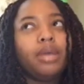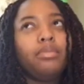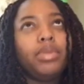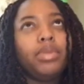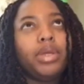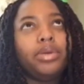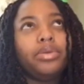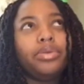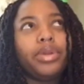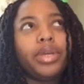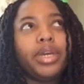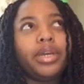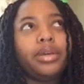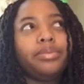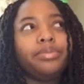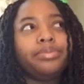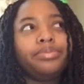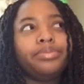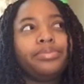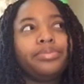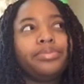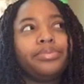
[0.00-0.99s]
beauty
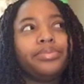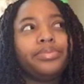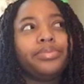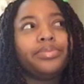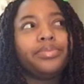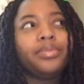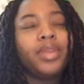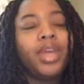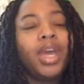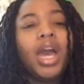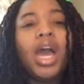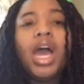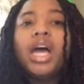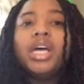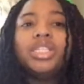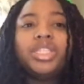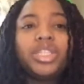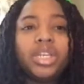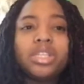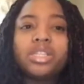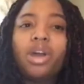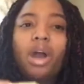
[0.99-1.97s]

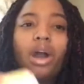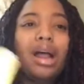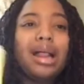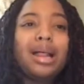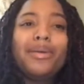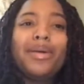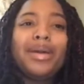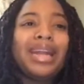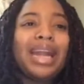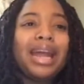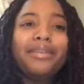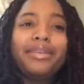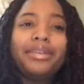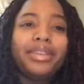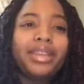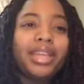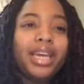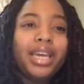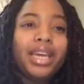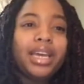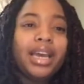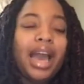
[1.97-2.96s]
just all around
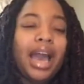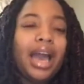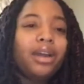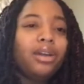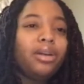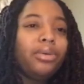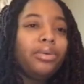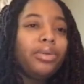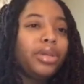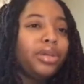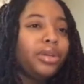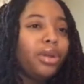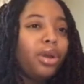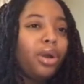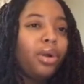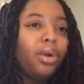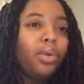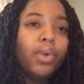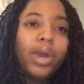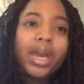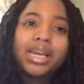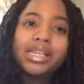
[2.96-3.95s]
everything. I don't really
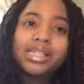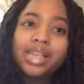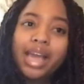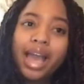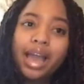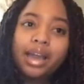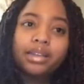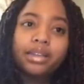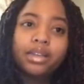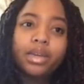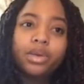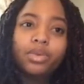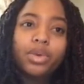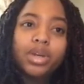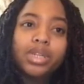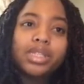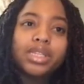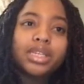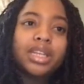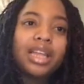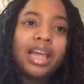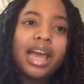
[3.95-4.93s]
know exactly what
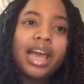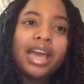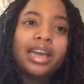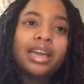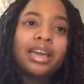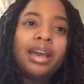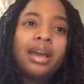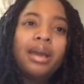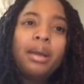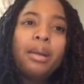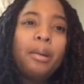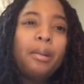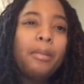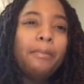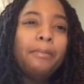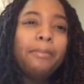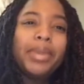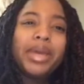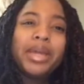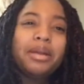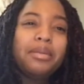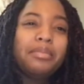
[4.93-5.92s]
to like
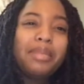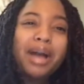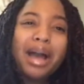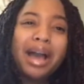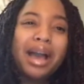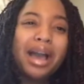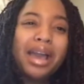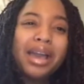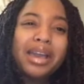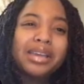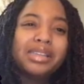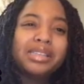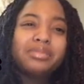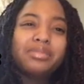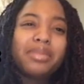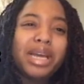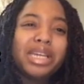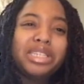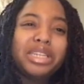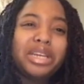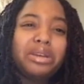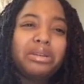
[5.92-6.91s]
minimize
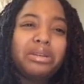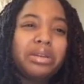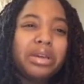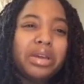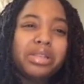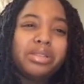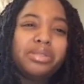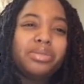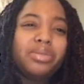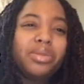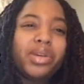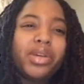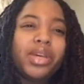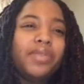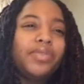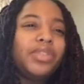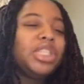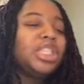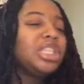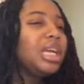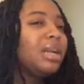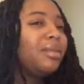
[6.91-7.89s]
my channel into if it's
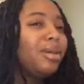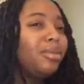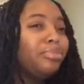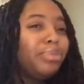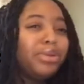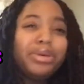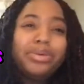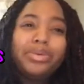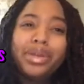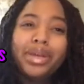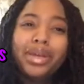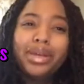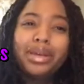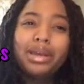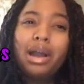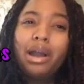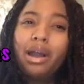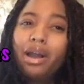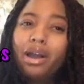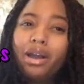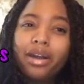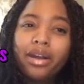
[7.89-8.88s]
just gonna be beauty,
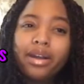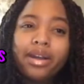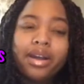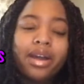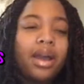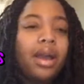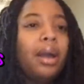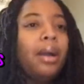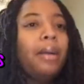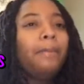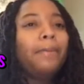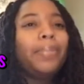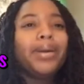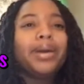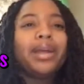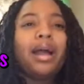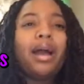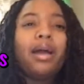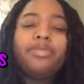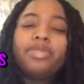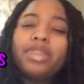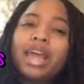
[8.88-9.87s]
art, but
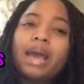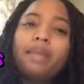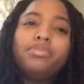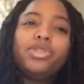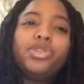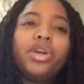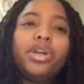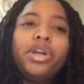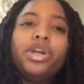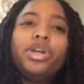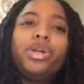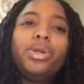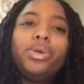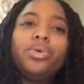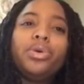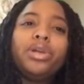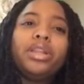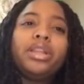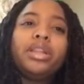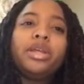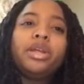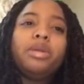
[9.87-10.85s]
I'm, I'm trying to do a
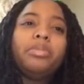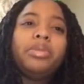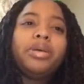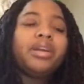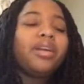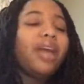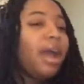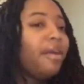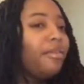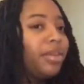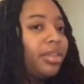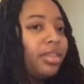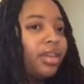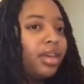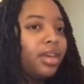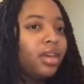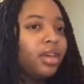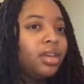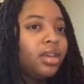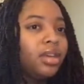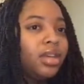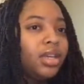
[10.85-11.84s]
little bit of
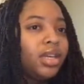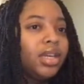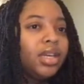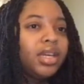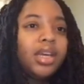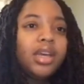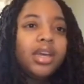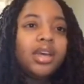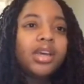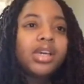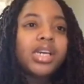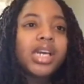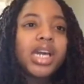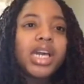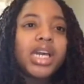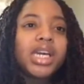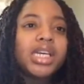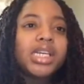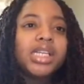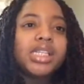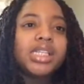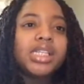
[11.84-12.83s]
everything
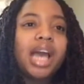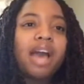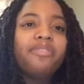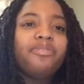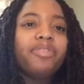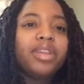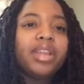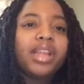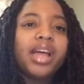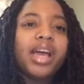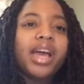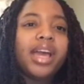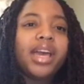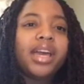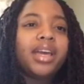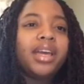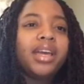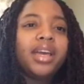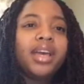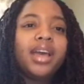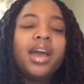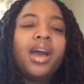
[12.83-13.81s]
because I feel like
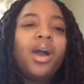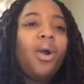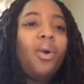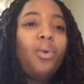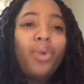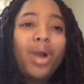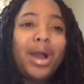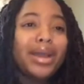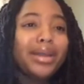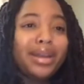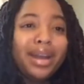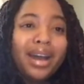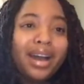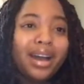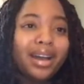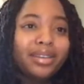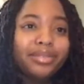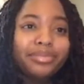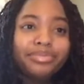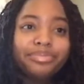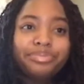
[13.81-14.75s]
why not?